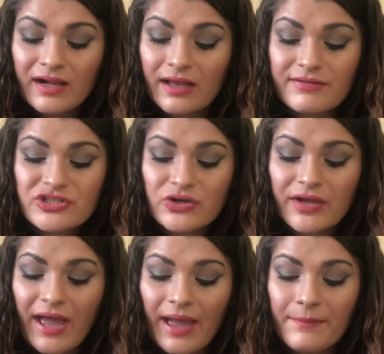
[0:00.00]
Clary shook her
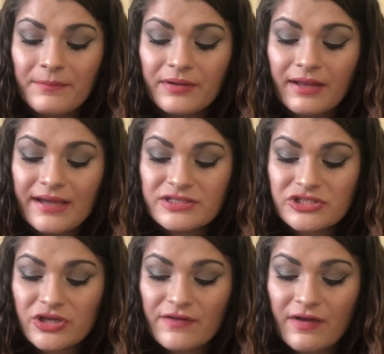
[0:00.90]
head, but later
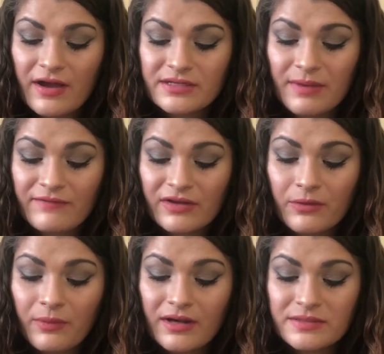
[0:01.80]
she overheard him having a
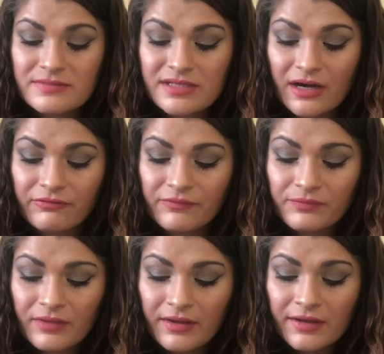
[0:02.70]
word himself.
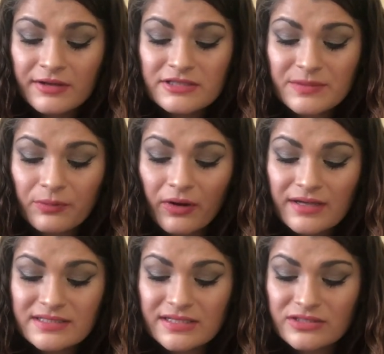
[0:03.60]

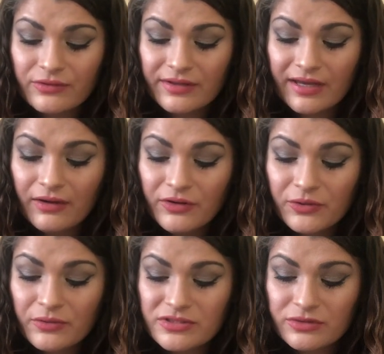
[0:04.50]
Surprised it's not the girl who
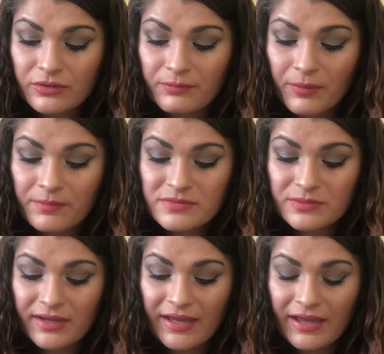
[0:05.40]
causes all the problems
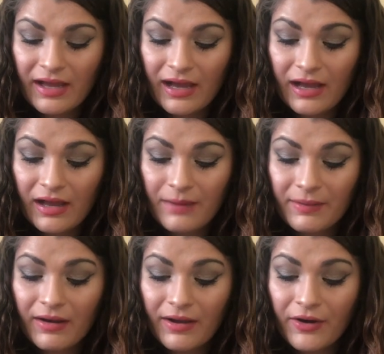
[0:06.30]
we hear
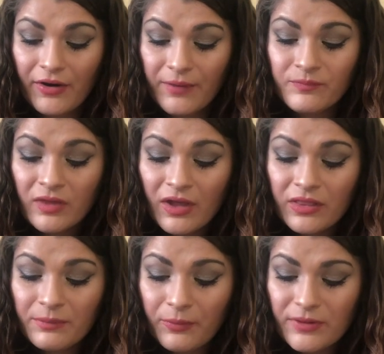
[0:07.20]
about at home.
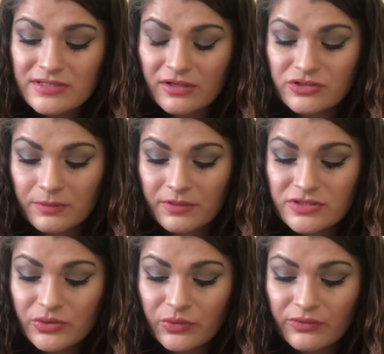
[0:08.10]
The boy's no trouble at
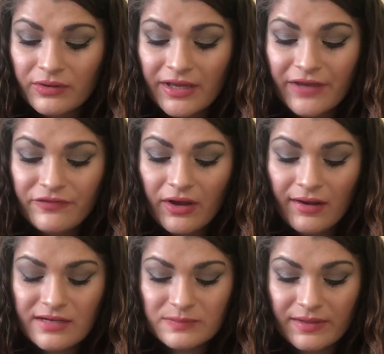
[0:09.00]
all. If you
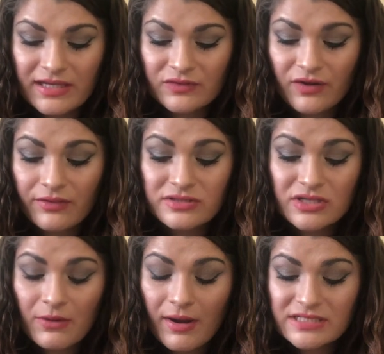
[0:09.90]
ask me, his father's
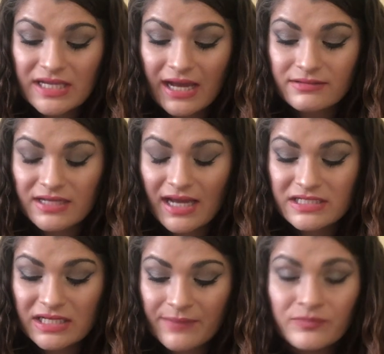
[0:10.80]
no idea how to
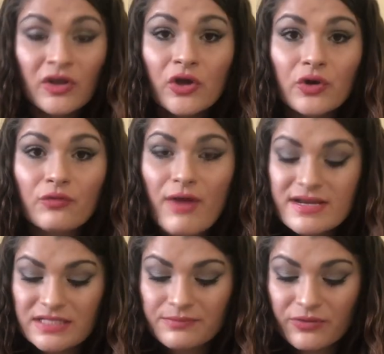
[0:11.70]
handle him.
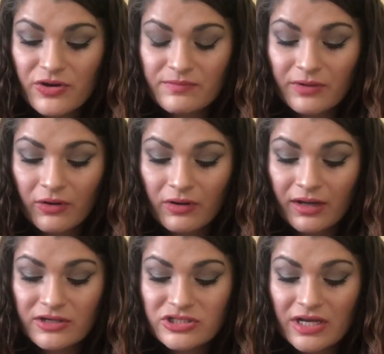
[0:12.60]
Great improvement on
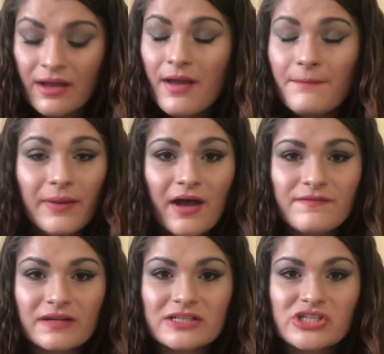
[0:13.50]
last year.
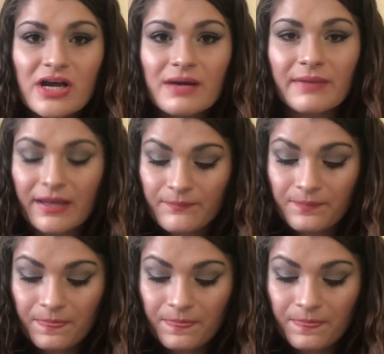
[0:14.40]
Perfectly charming.